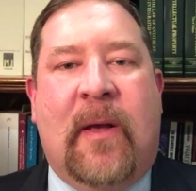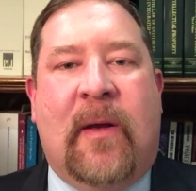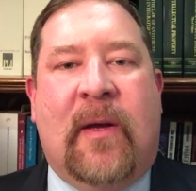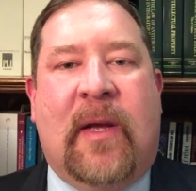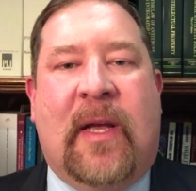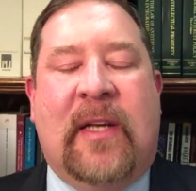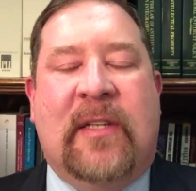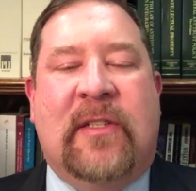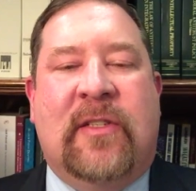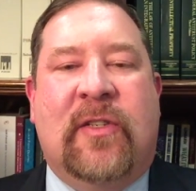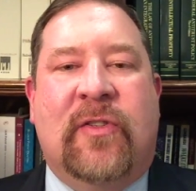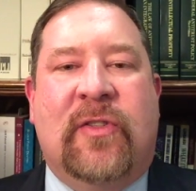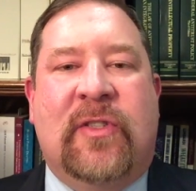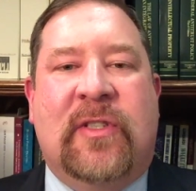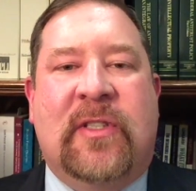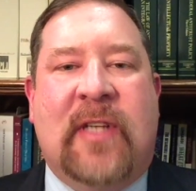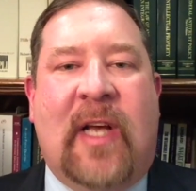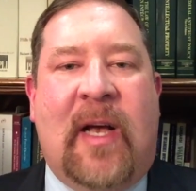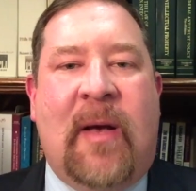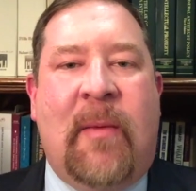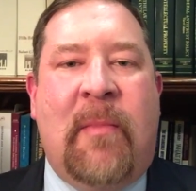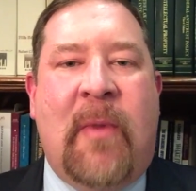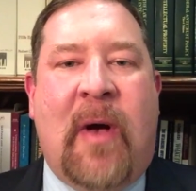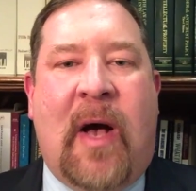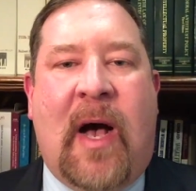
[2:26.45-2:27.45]
Okay, so
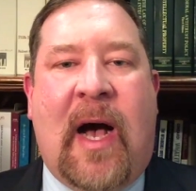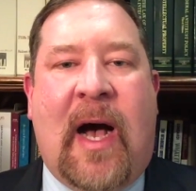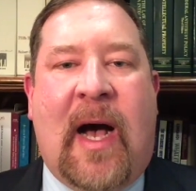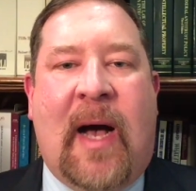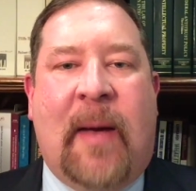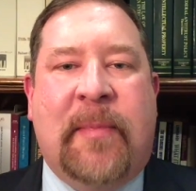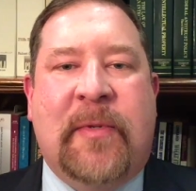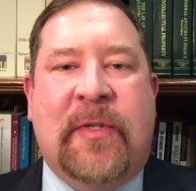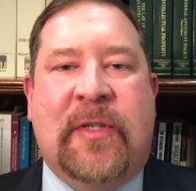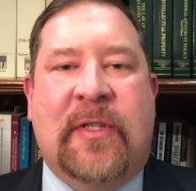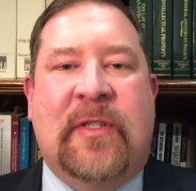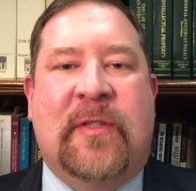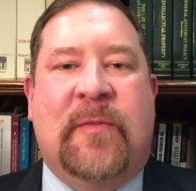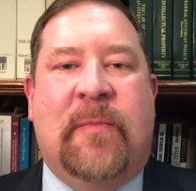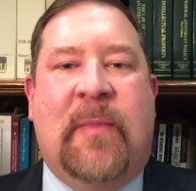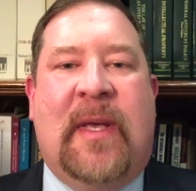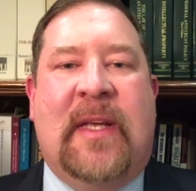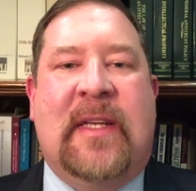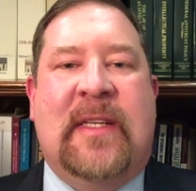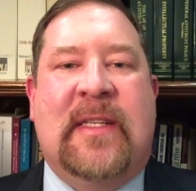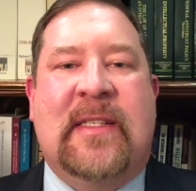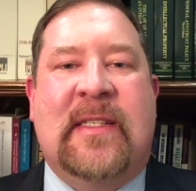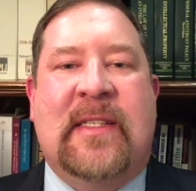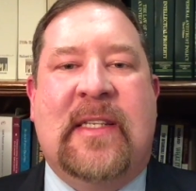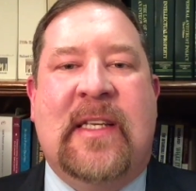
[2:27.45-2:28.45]
some options may
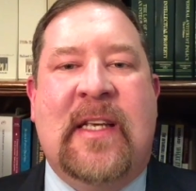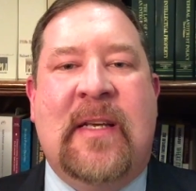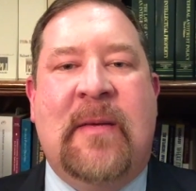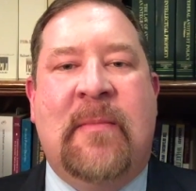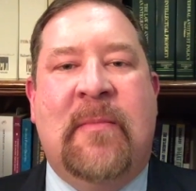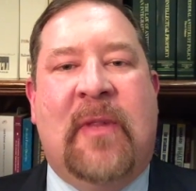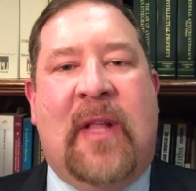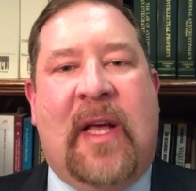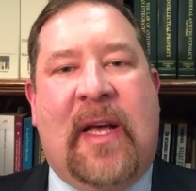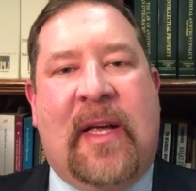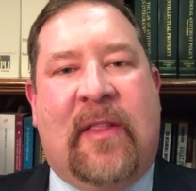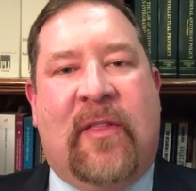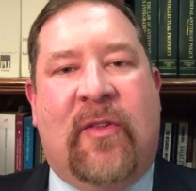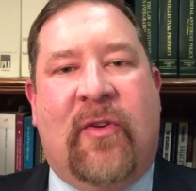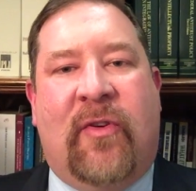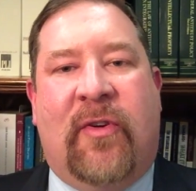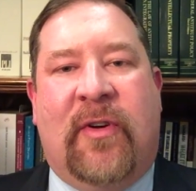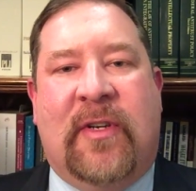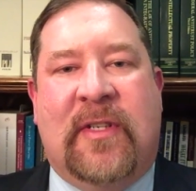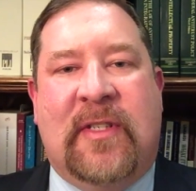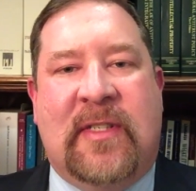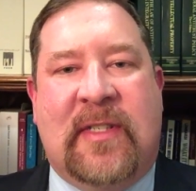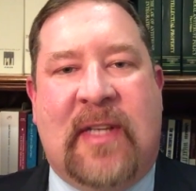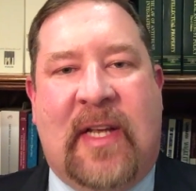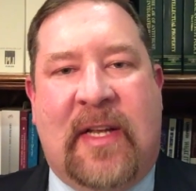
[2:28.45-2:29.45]
seem like they're
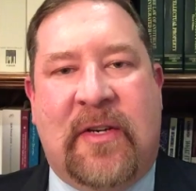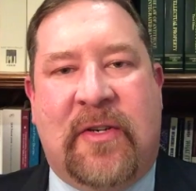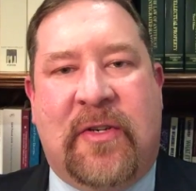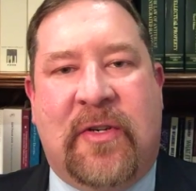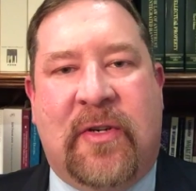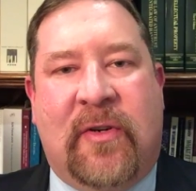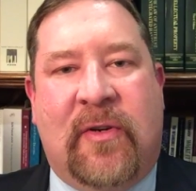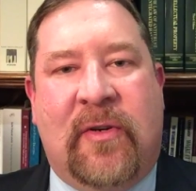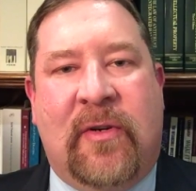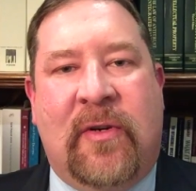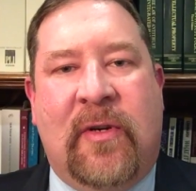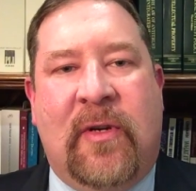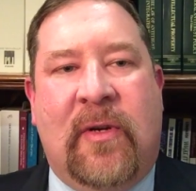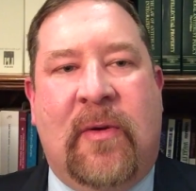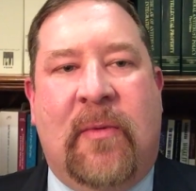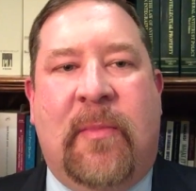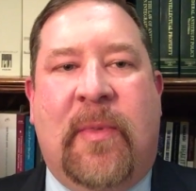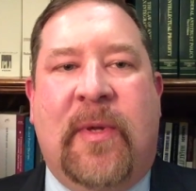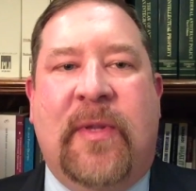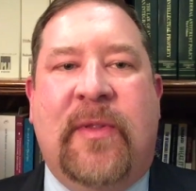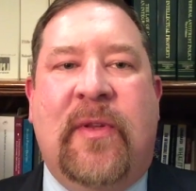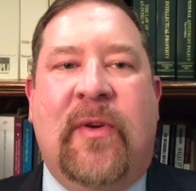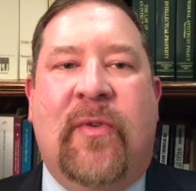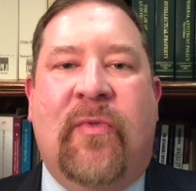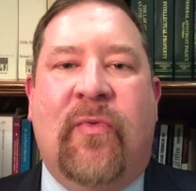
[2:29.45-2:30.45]
essential,
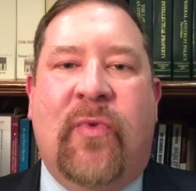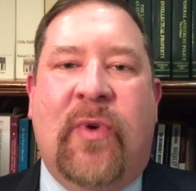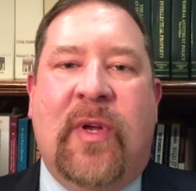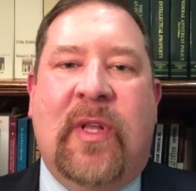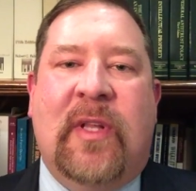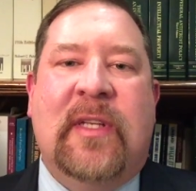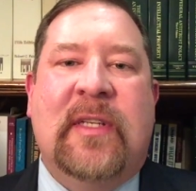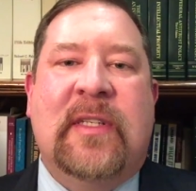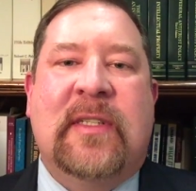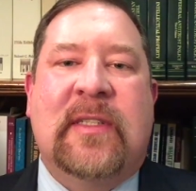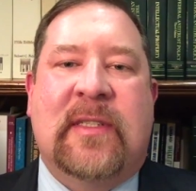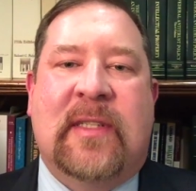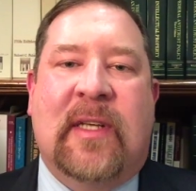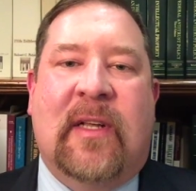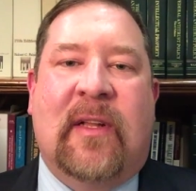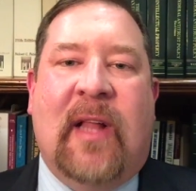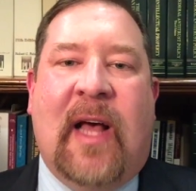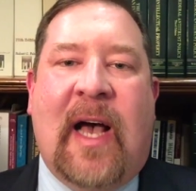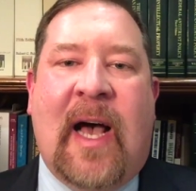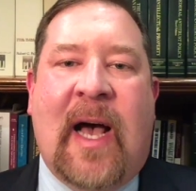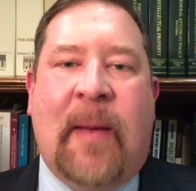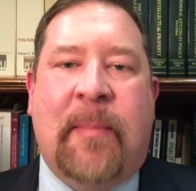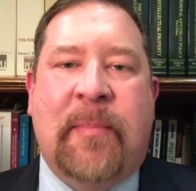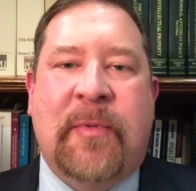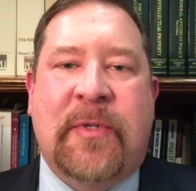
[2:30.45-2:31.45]
but they're really still
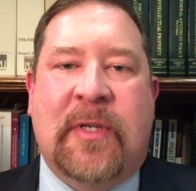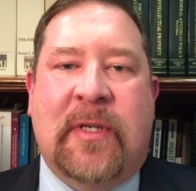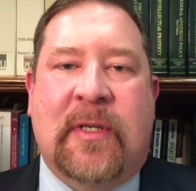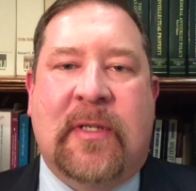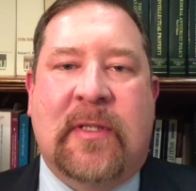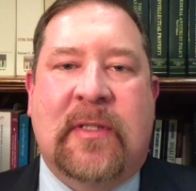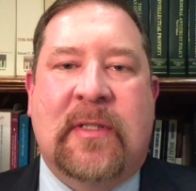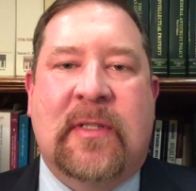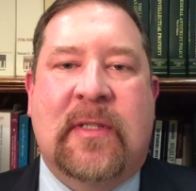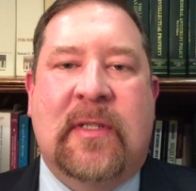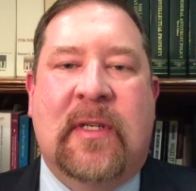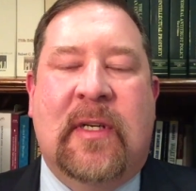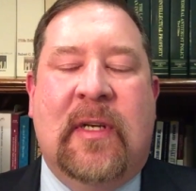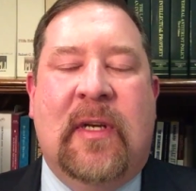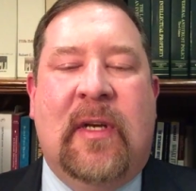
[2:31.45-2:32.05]
options.